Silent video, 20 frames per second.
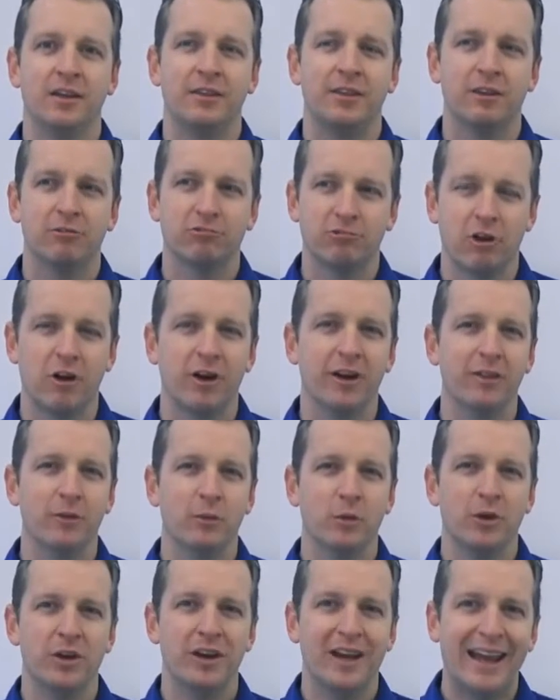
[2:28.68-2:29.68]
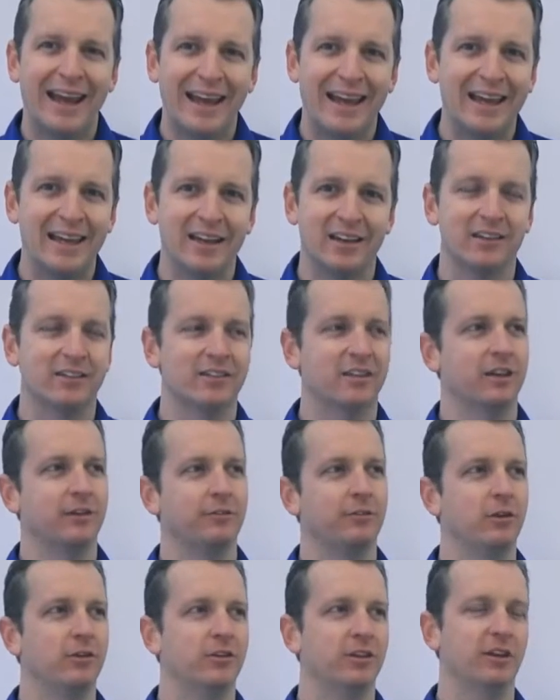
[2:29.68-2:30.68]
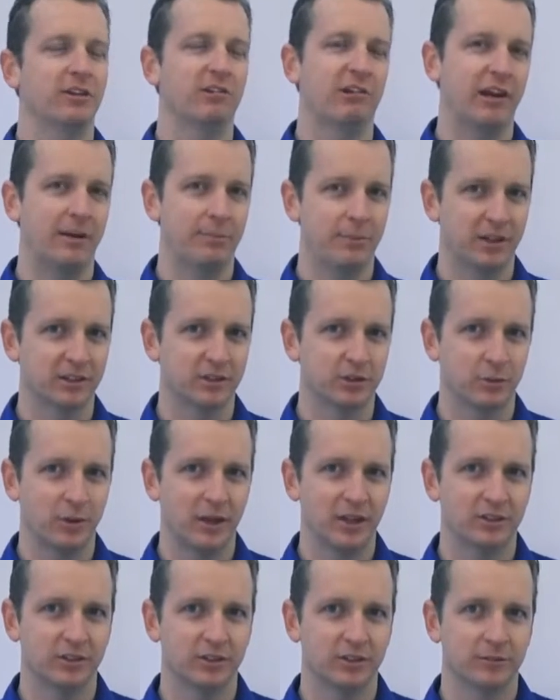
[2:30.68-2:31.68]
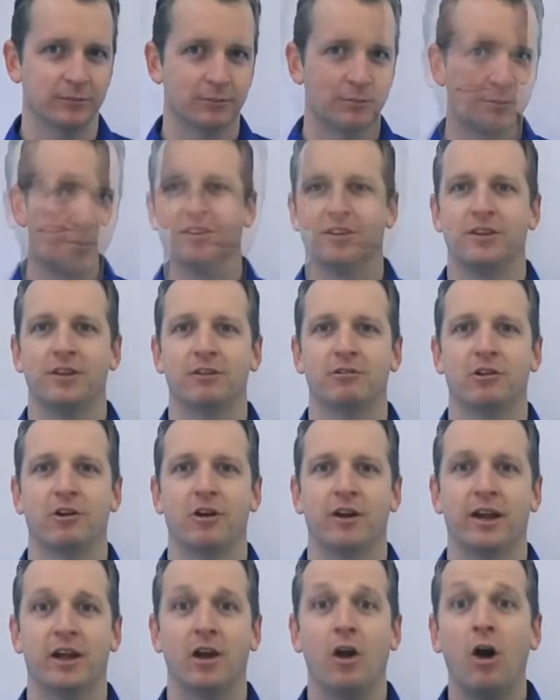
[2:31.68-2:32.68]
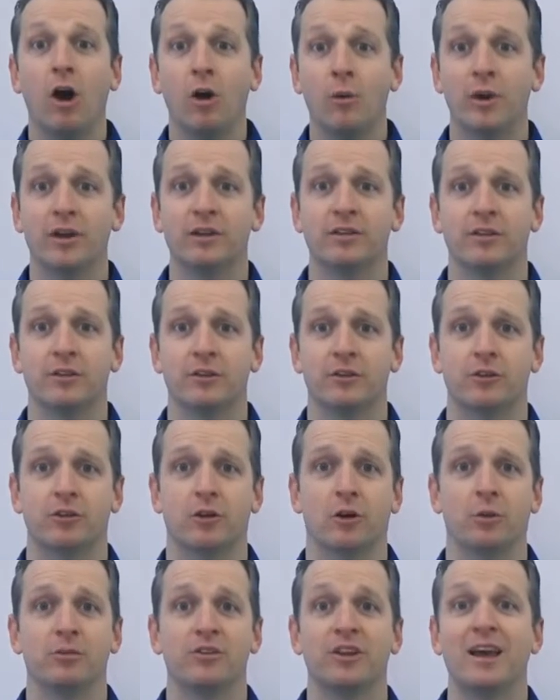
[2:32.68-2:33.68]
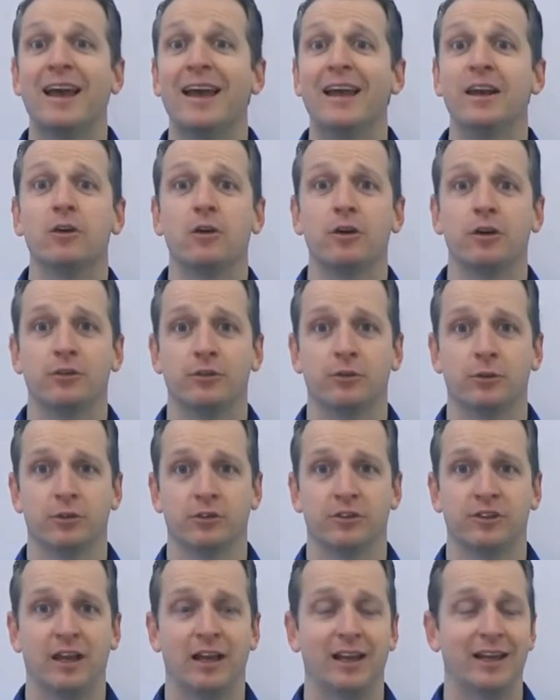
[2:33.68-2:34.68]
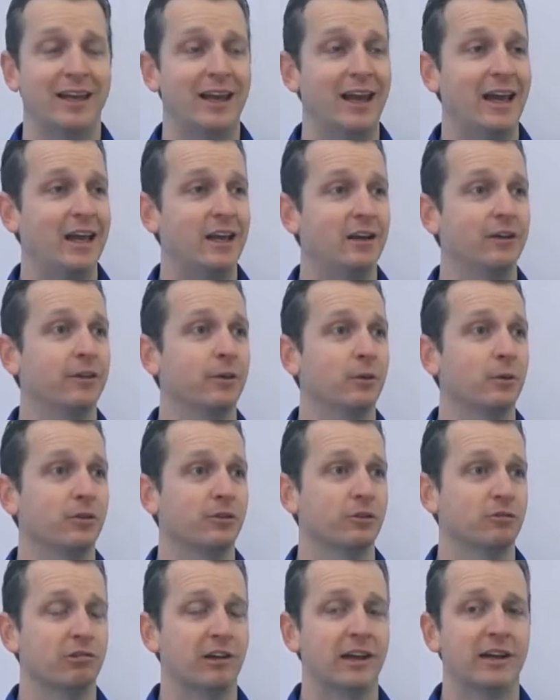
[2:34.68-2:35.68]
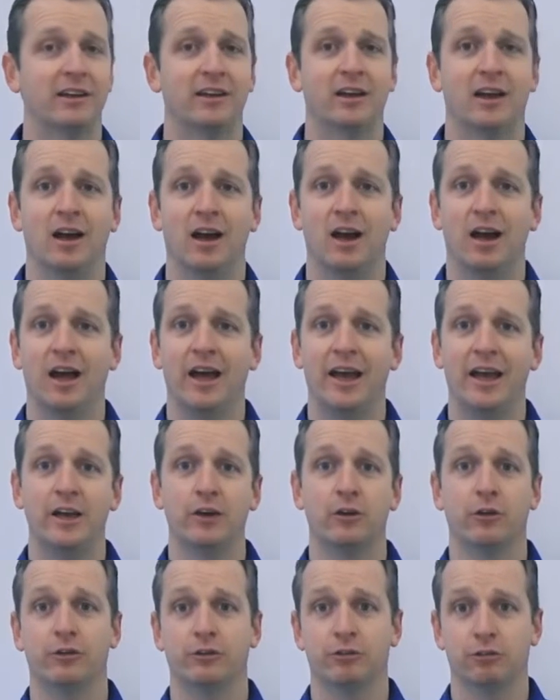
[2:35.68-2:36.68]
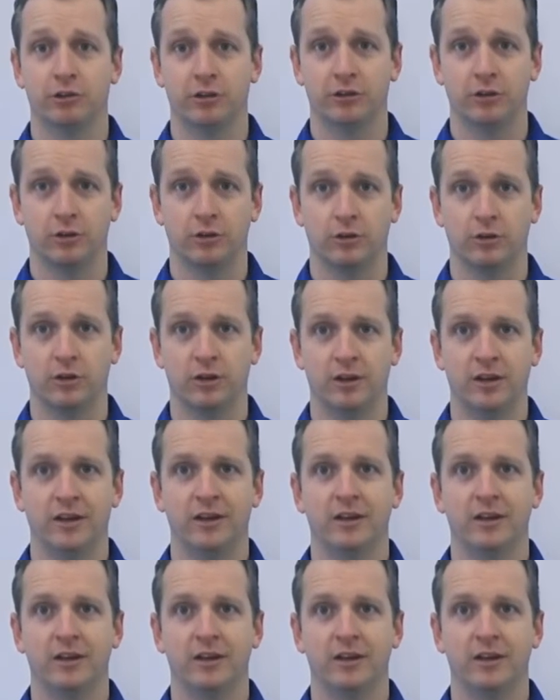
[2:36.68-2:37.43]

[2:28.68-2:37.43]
they're writing the word and instead of using correct punctuation. So they're writing, I went to the shops and I saw Sally and there was a red car and I saw a dog.